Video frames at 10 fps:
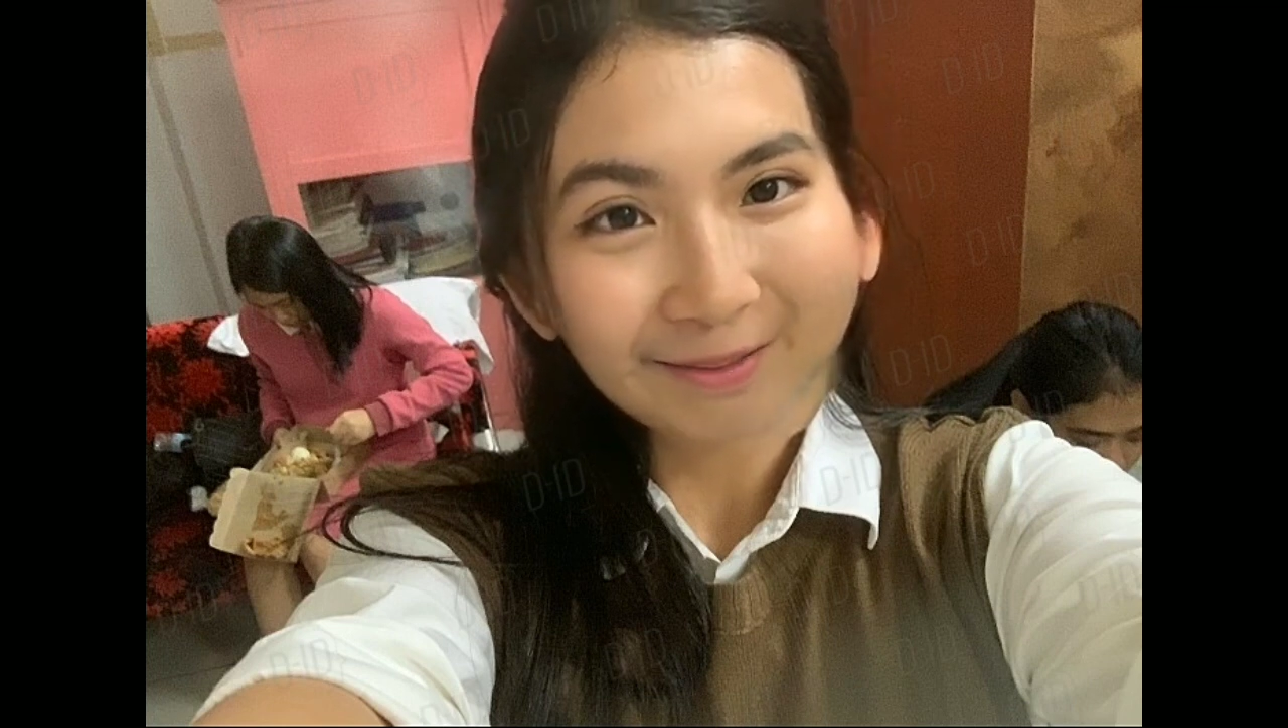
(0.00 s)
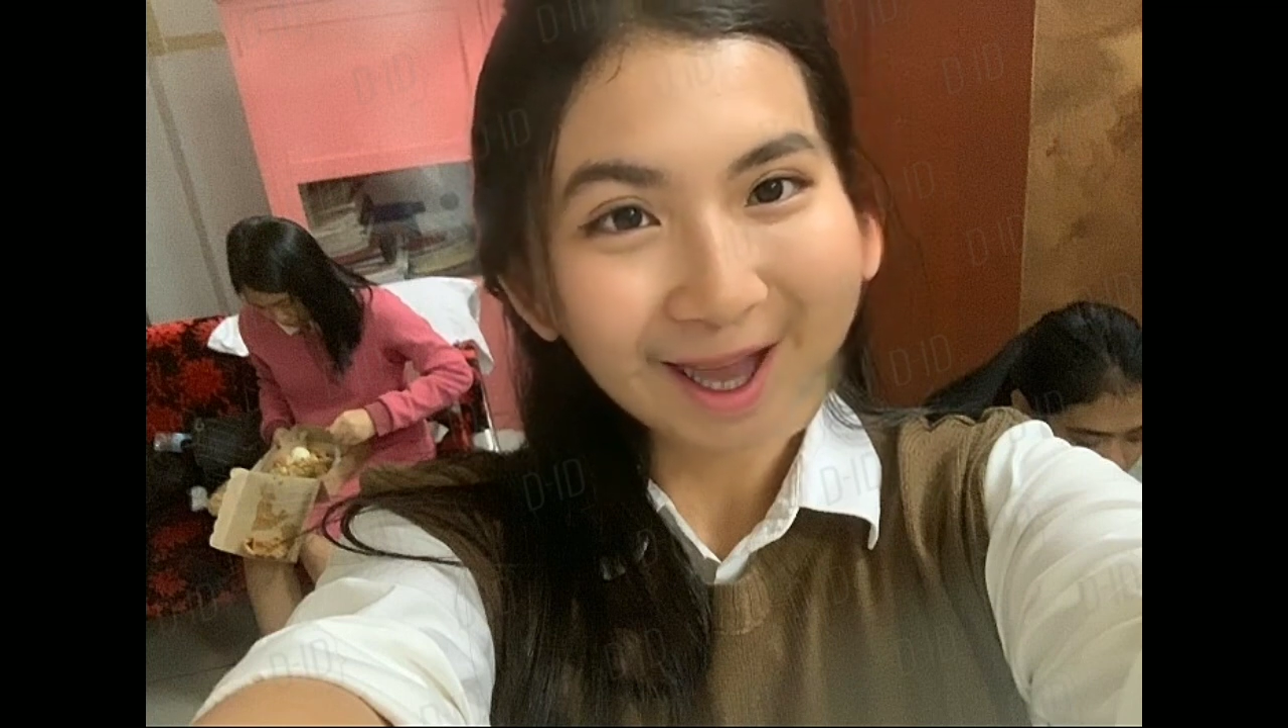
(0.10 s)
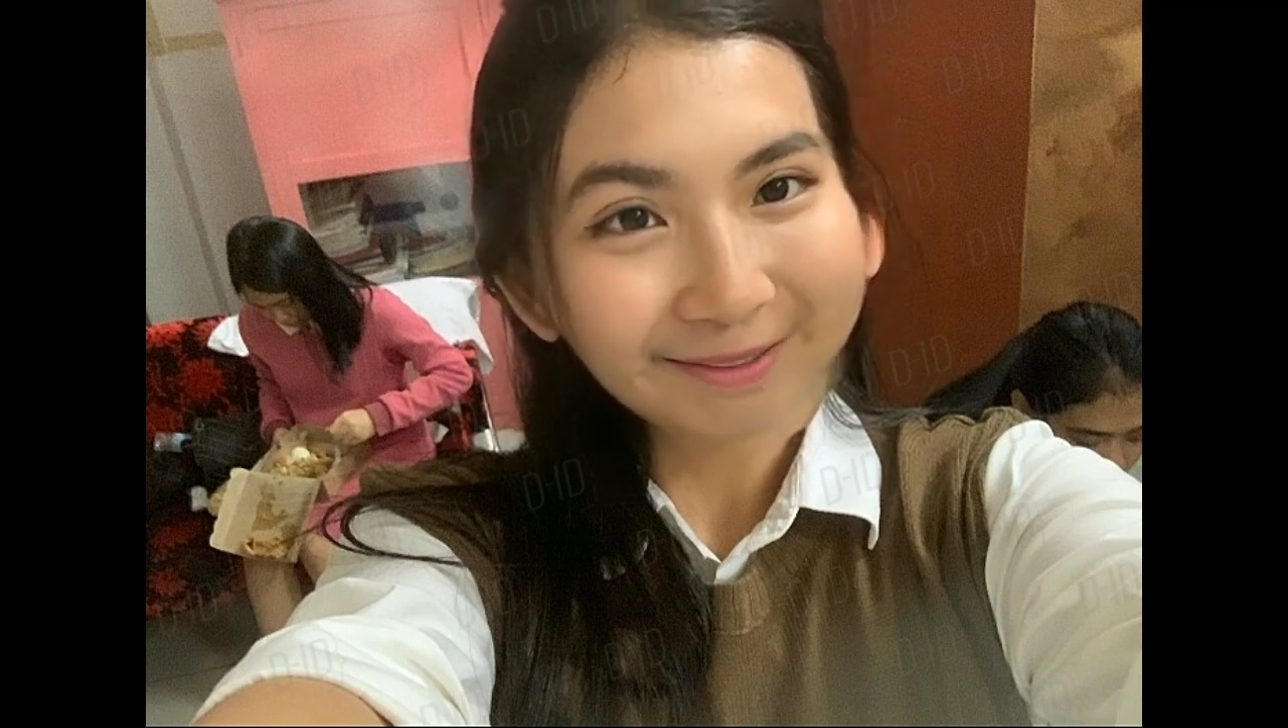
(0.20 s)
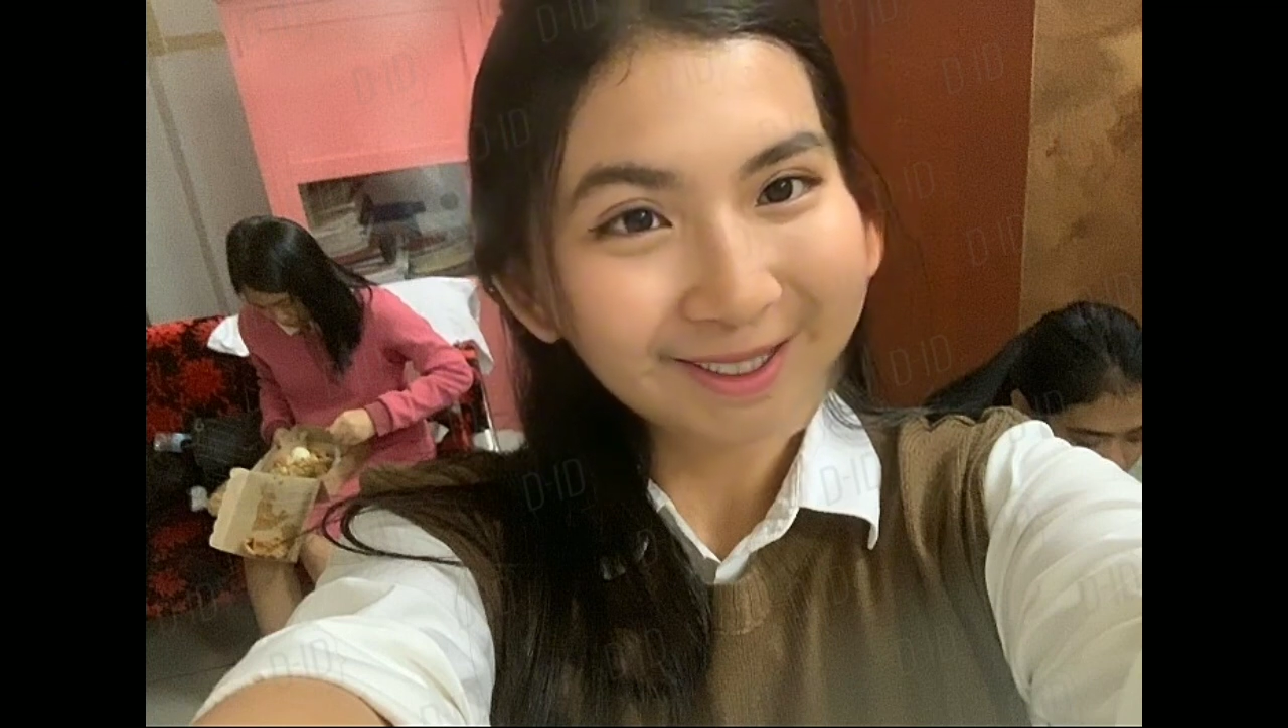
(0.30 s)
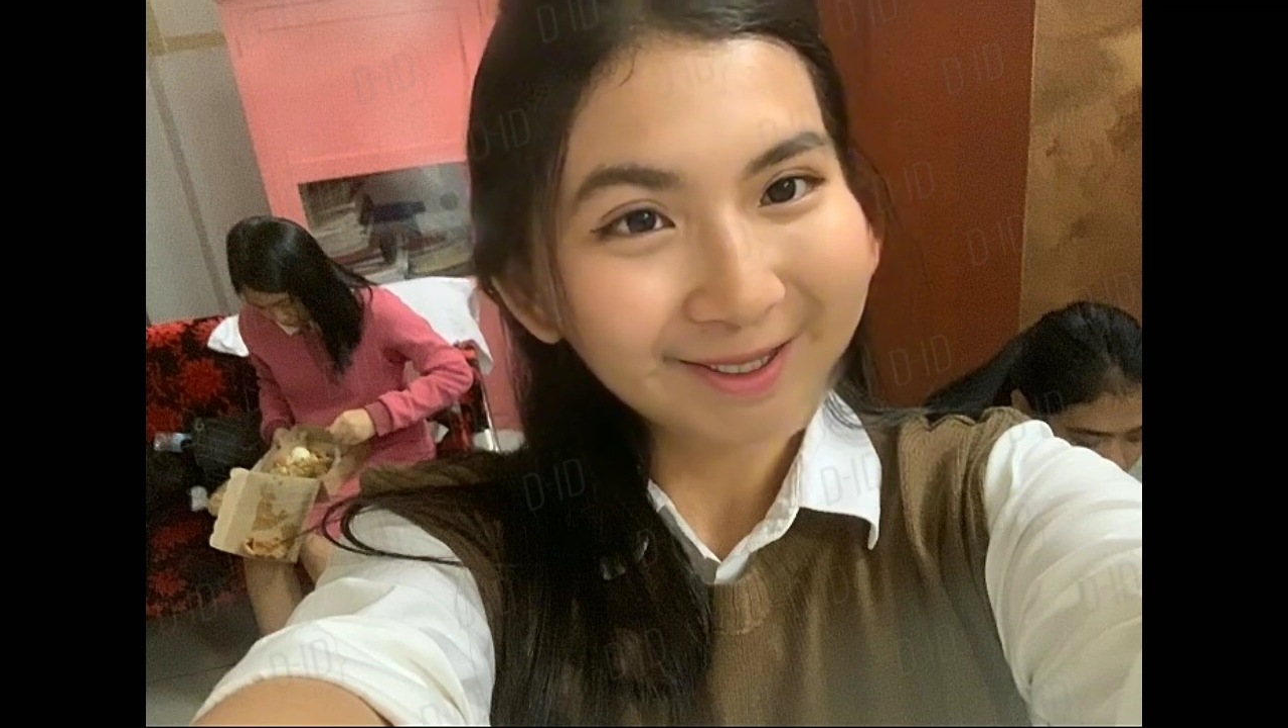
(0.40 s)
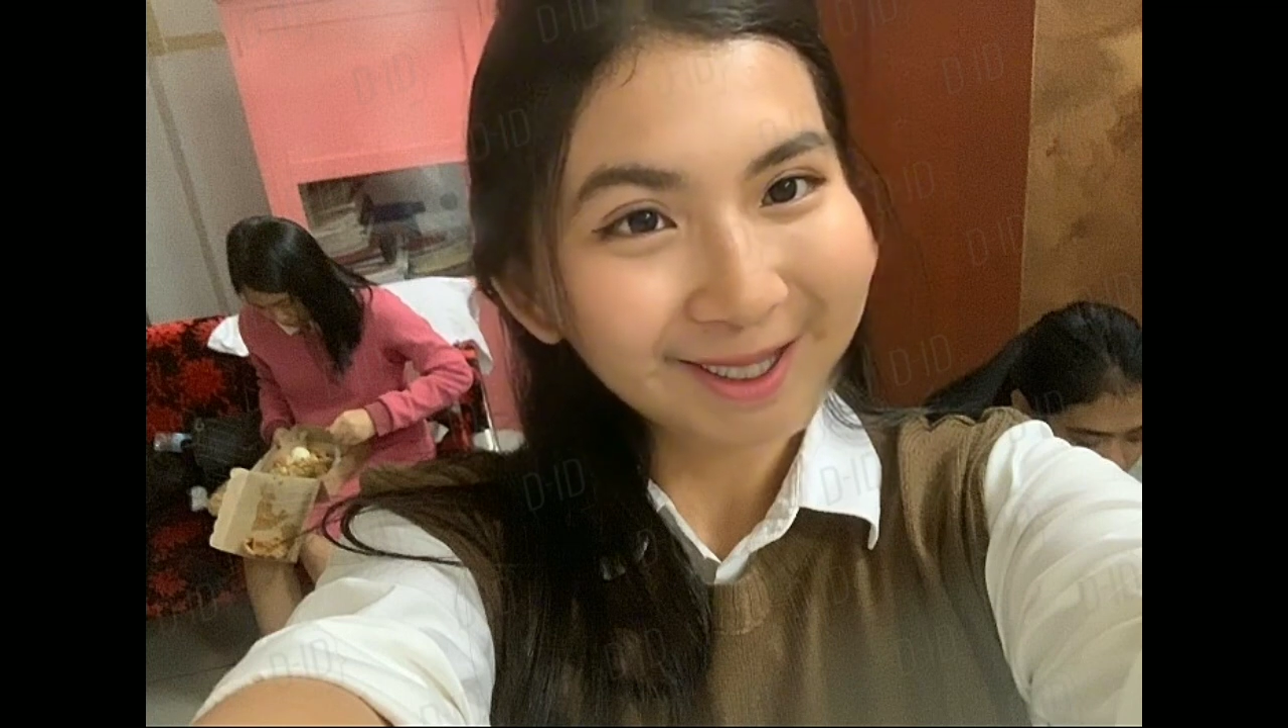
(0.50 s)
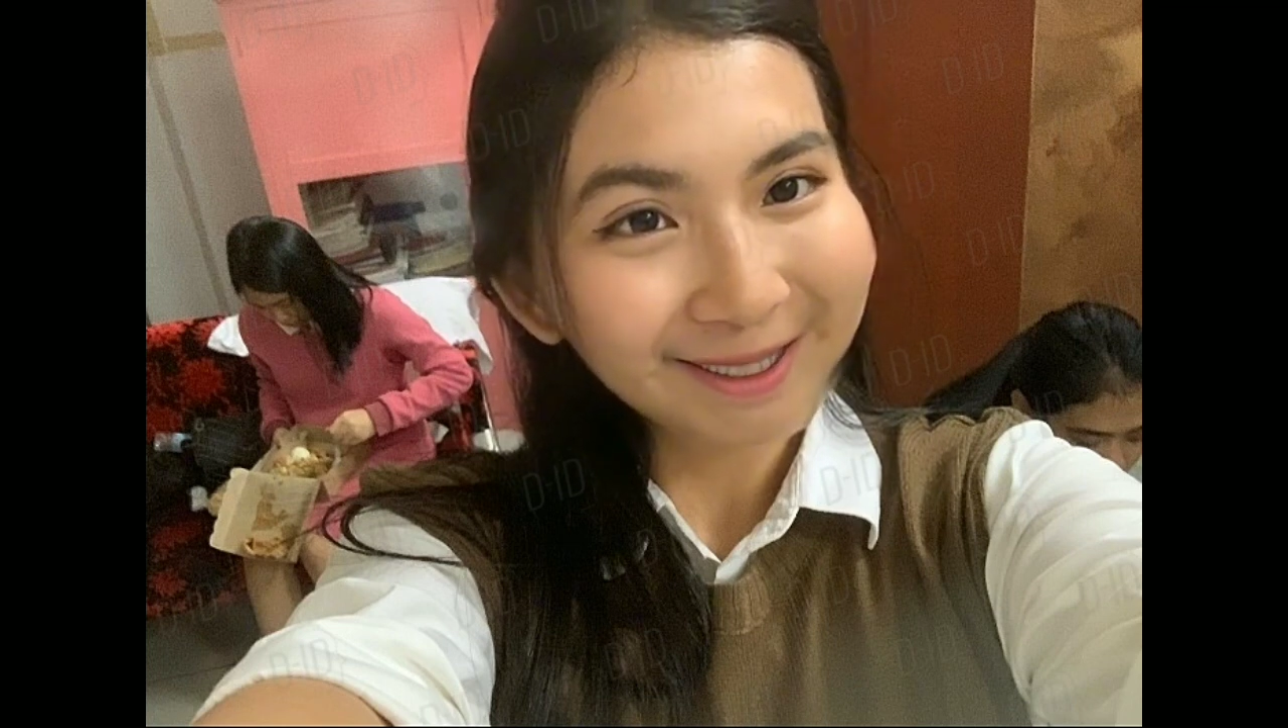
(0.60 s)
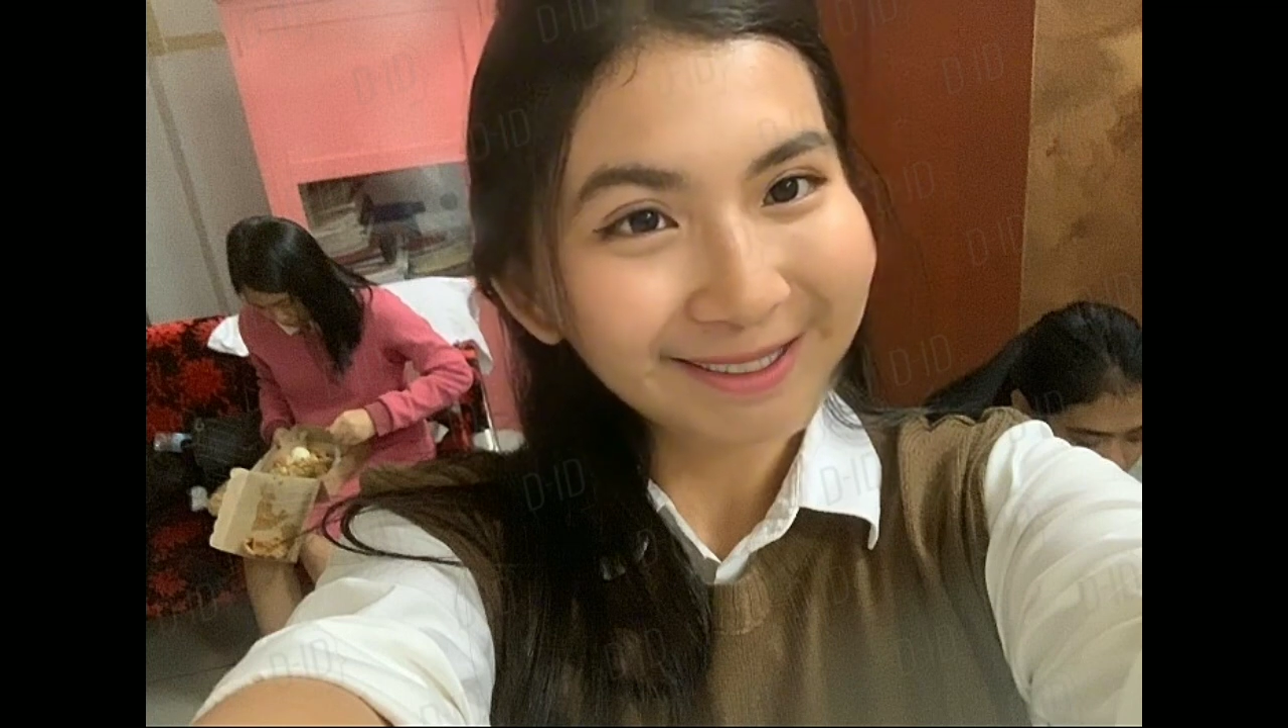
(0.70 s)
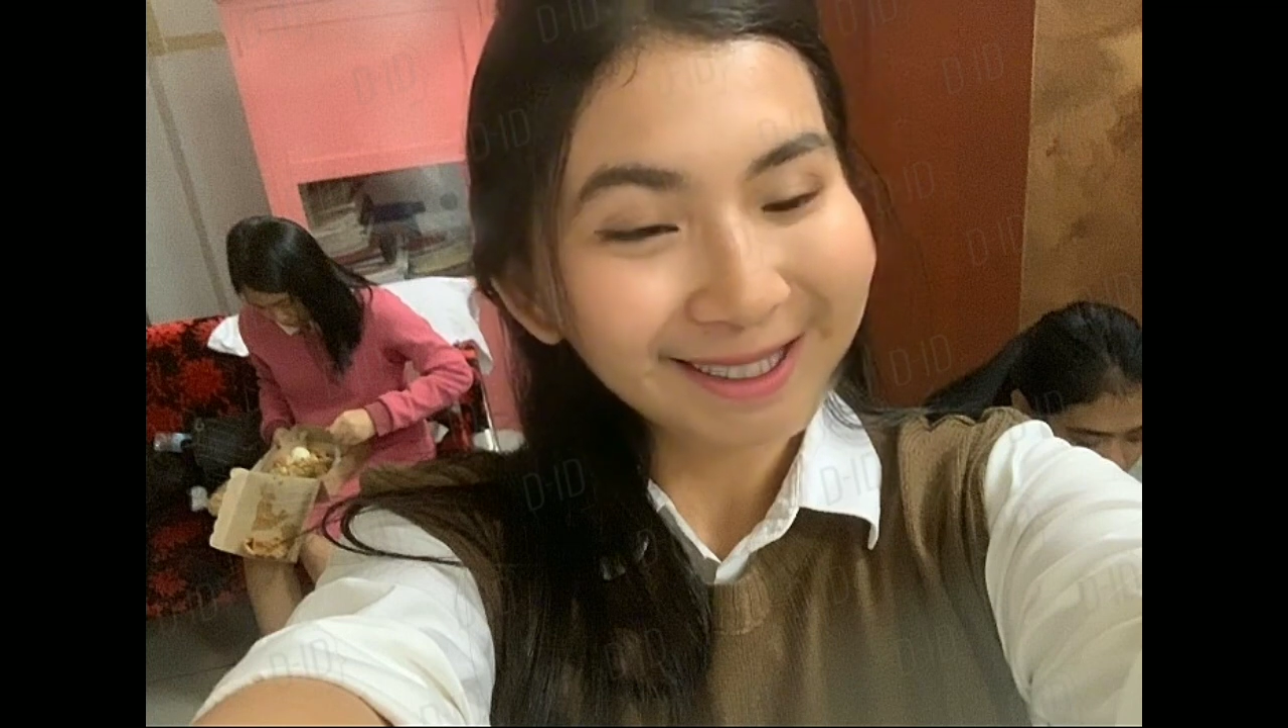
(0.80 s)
graph theory,